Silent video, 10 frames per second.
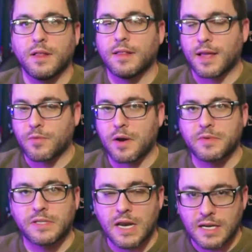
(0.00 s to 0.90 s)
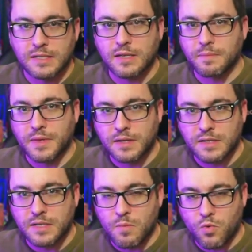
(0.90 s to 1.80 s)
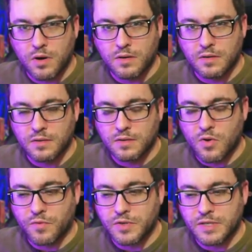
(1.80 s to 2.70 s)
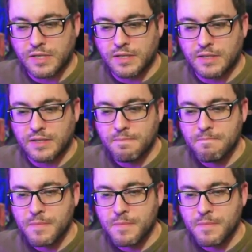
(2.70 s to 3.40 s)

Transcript: like when I was sending something to someone overseas,